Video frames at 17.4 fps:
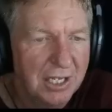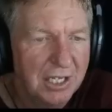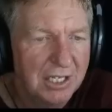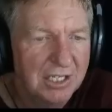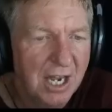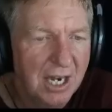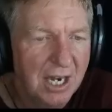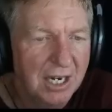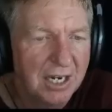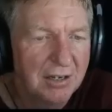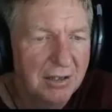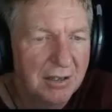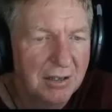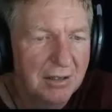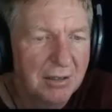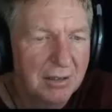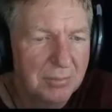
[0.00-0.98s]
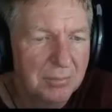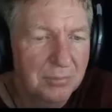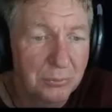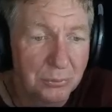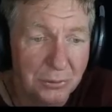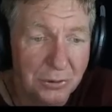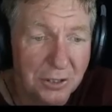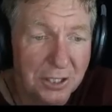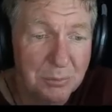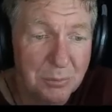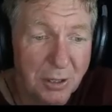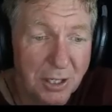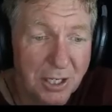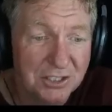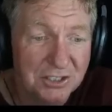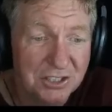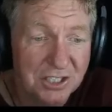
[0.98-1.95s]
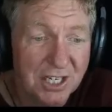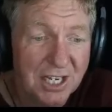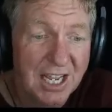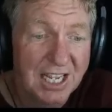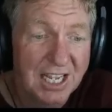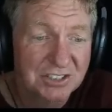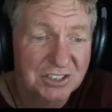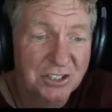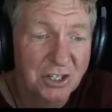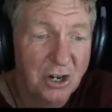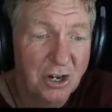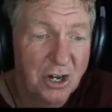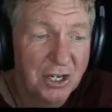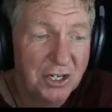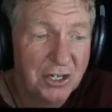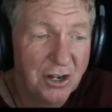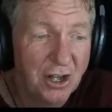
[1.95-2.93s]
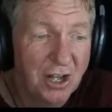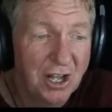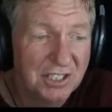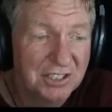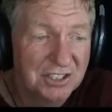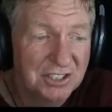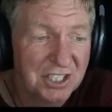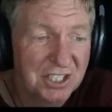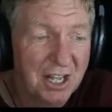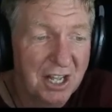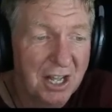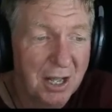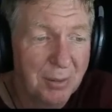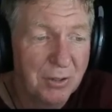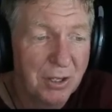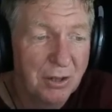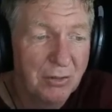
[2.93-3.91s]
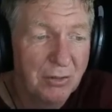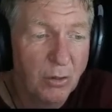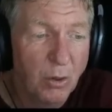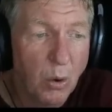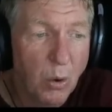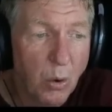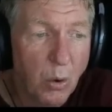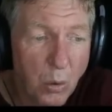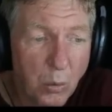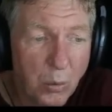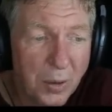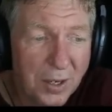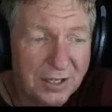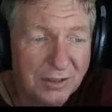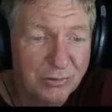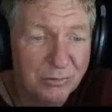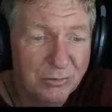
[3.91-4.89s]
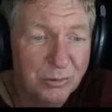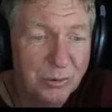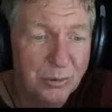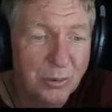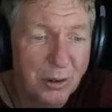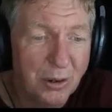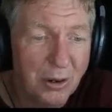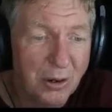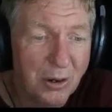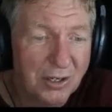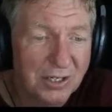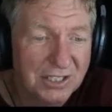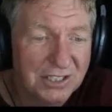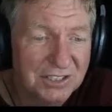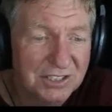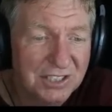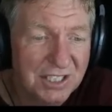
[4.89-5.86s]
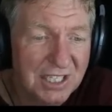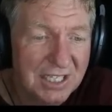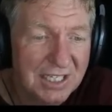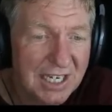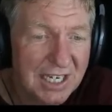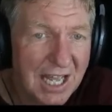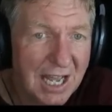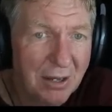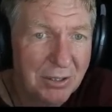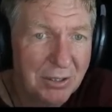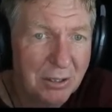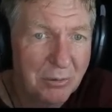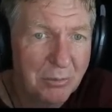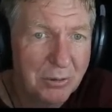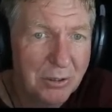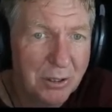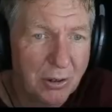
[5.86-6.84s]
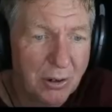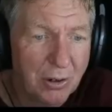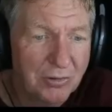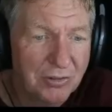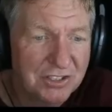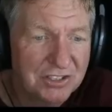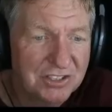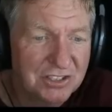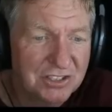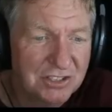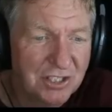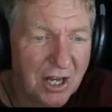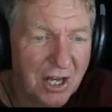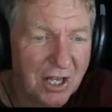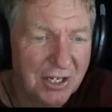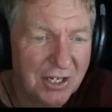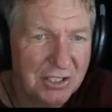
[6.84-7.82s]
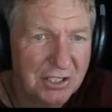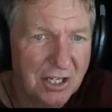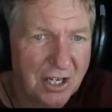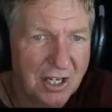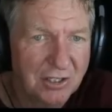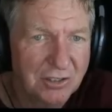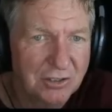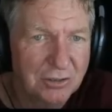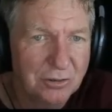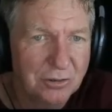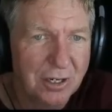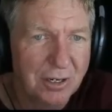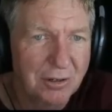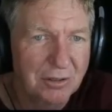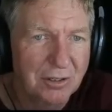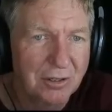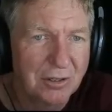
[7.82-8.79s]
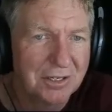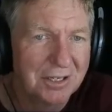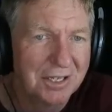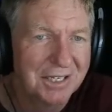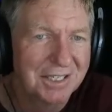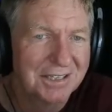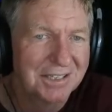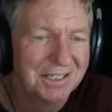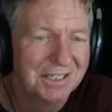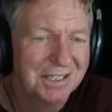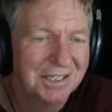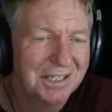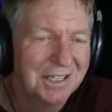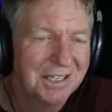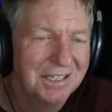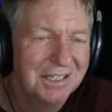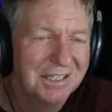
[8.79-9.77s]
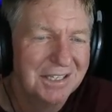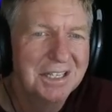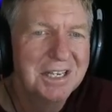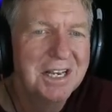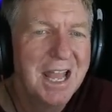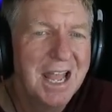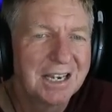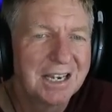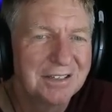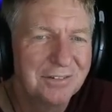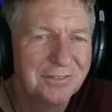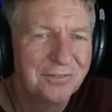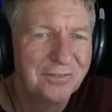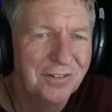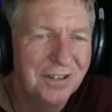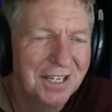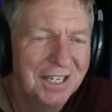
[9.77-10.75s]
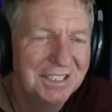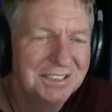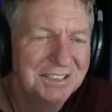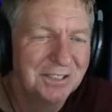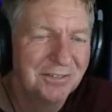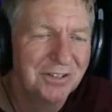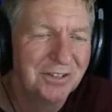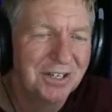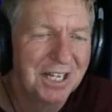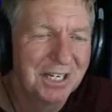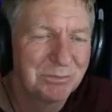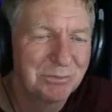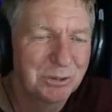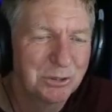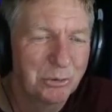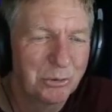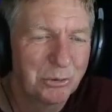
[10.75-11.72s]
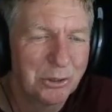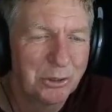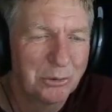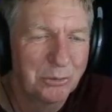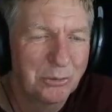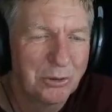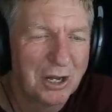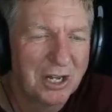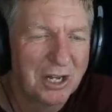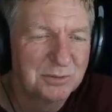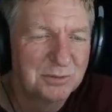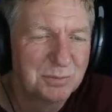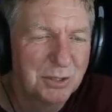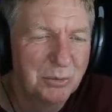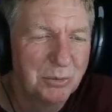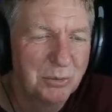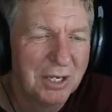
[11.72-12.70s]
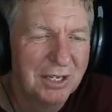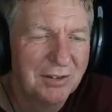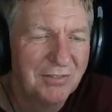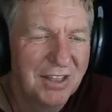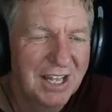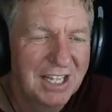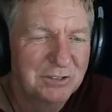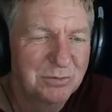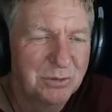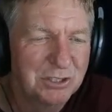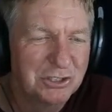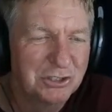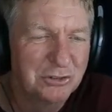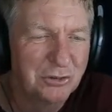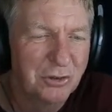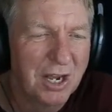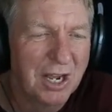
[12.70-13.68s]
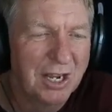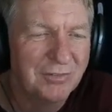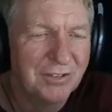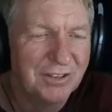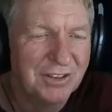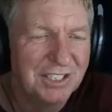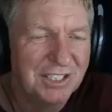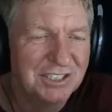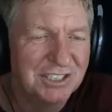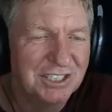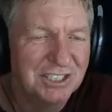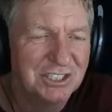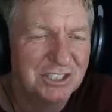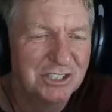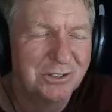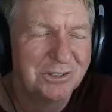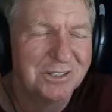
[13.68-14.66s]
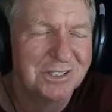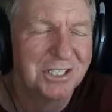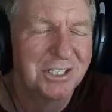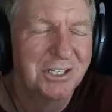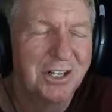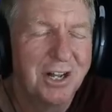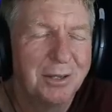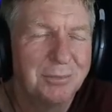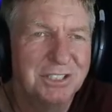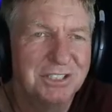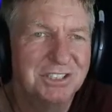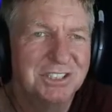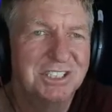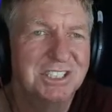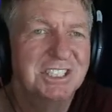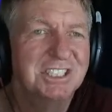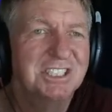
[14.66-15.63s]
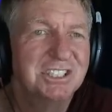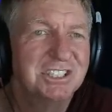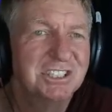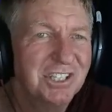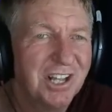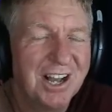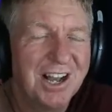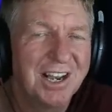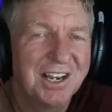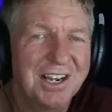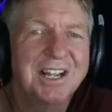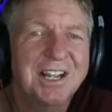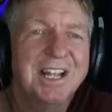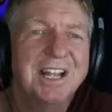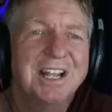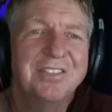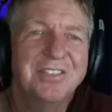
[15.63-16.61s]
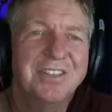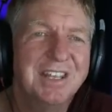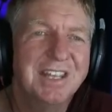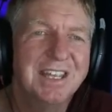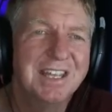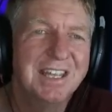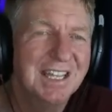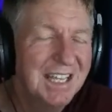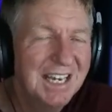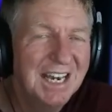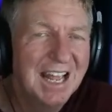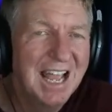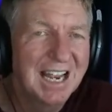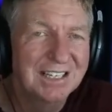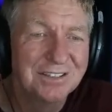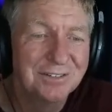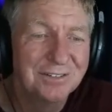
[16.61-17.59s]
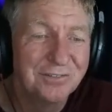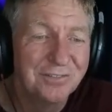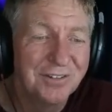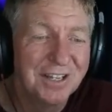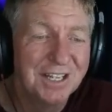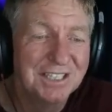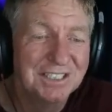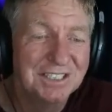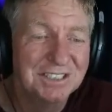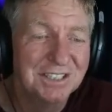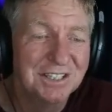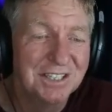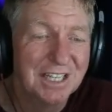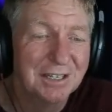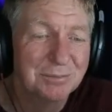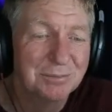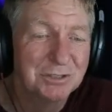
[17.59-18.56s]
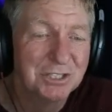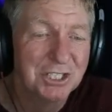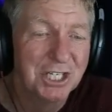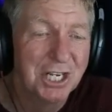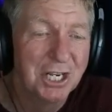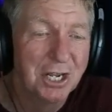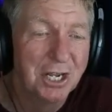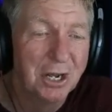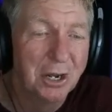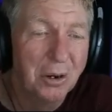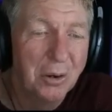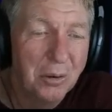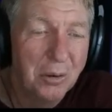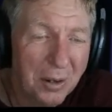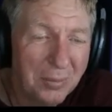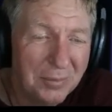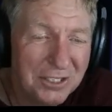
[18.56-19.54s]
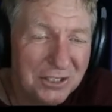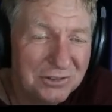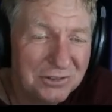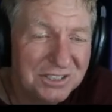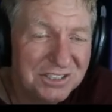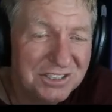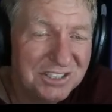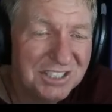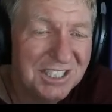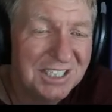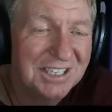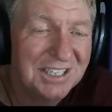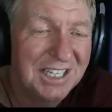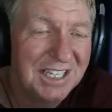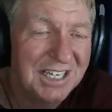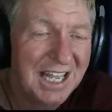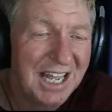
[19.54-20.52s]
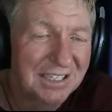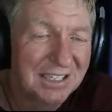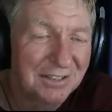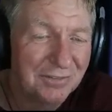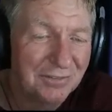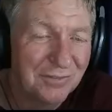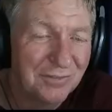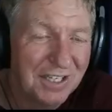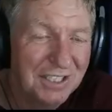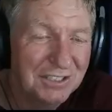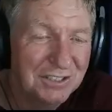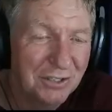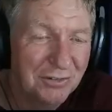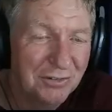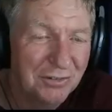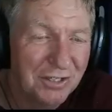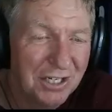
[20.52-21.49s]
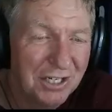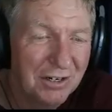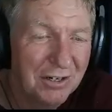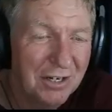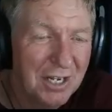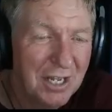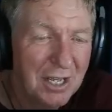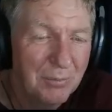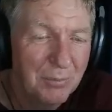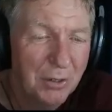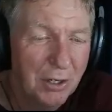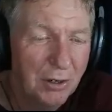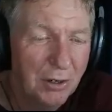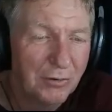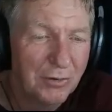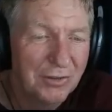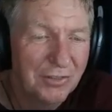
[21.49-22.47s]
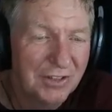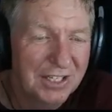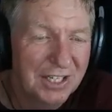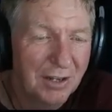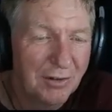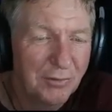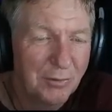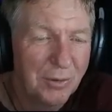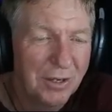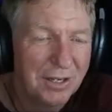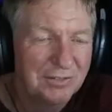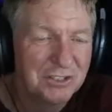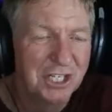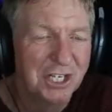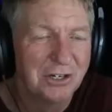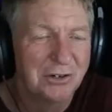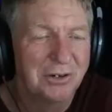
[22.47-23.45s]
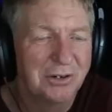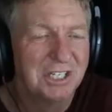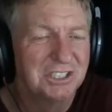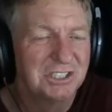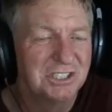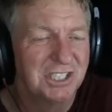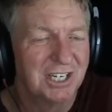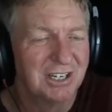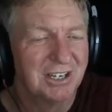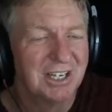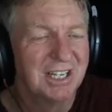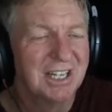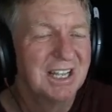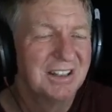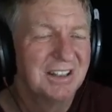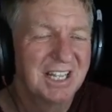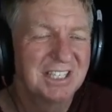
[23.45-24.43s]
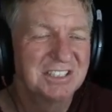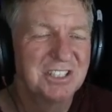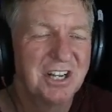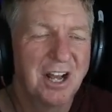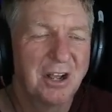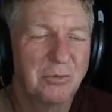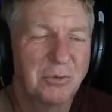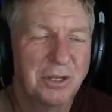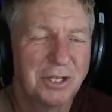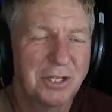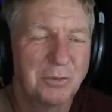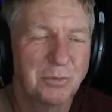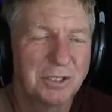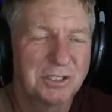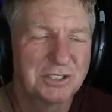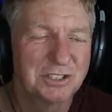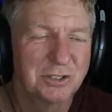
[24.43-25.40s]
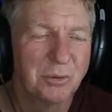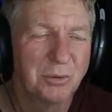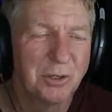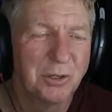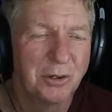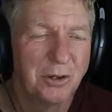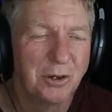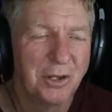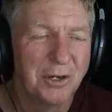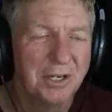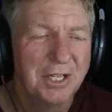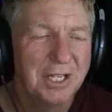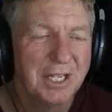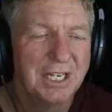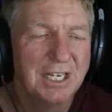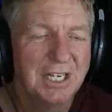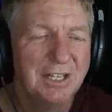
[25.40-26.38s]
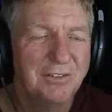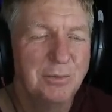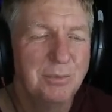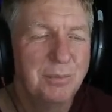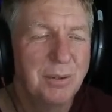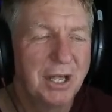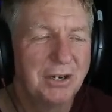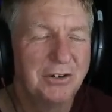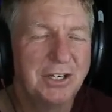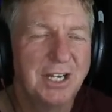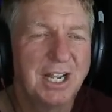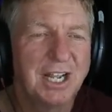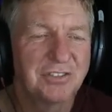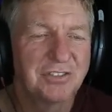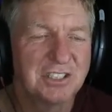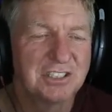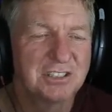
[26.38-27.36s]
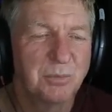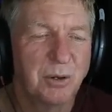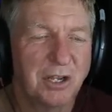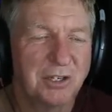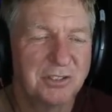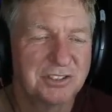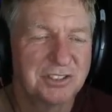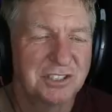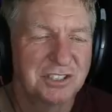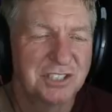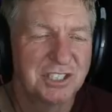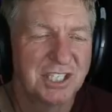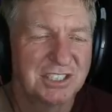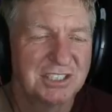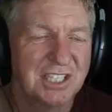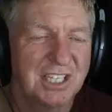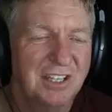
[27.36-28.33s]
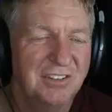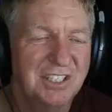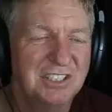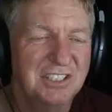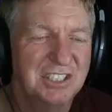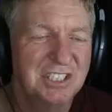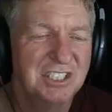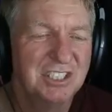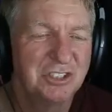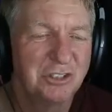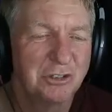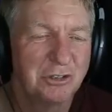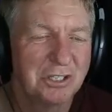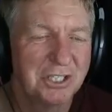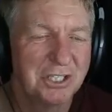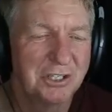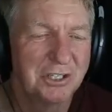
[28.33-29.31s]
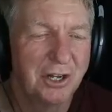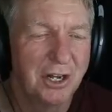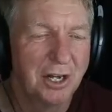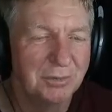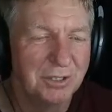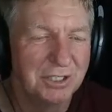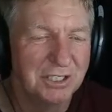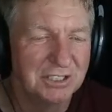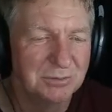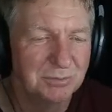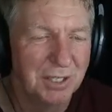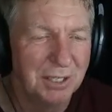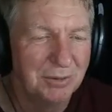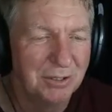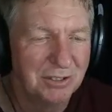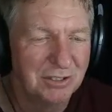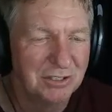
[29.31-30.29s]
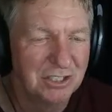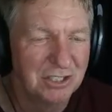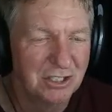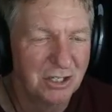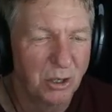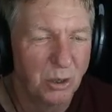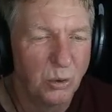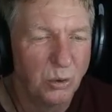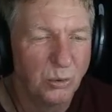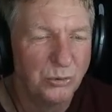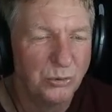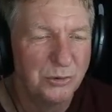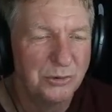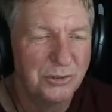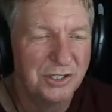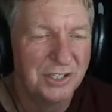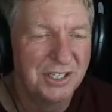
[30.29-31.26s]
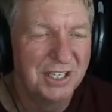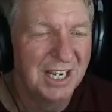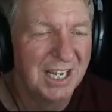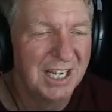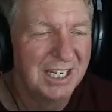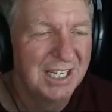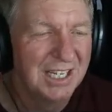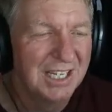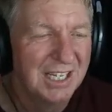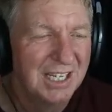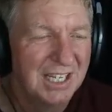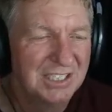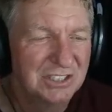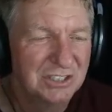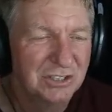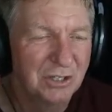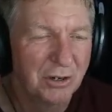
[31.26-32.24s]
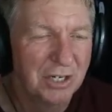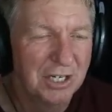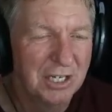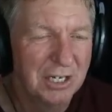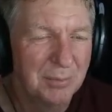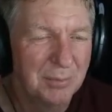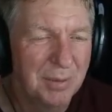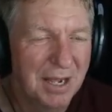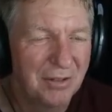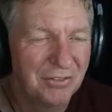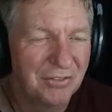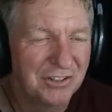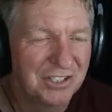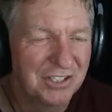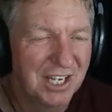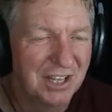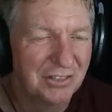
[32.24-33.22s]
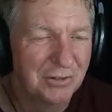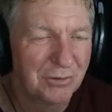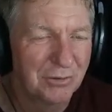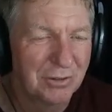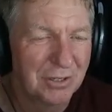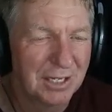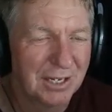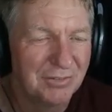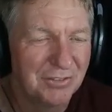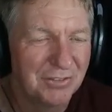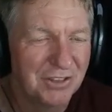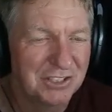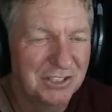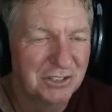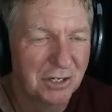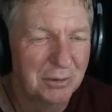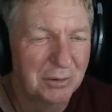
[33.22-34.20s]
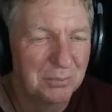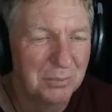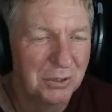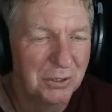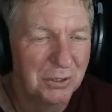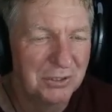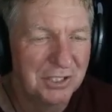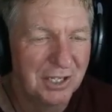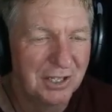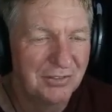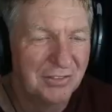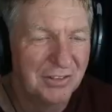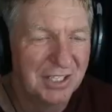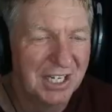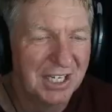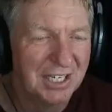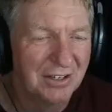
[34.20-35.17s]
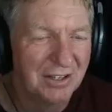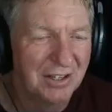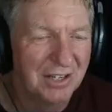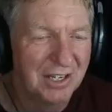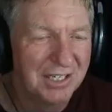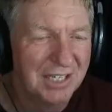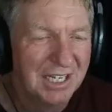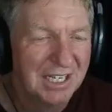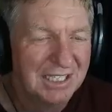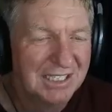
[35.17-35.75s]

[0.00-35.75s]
Kind of pretty much has gone non-stop the whole way through August. Now here we are, this dotted contour, I'll call it like the inactive phase of an equatorial Rossby wave. That's what's driving these easterly anomalies. It is not the inactive phase of the MJO. I mean, you can see the inactive phase over here, but over in the Kelvin wave generation area, that's not really what's going on. And even better yet, this model suggests these easterly anomalies maybe are to hold through today and starting about the 10th or 11th, they start building on the date line.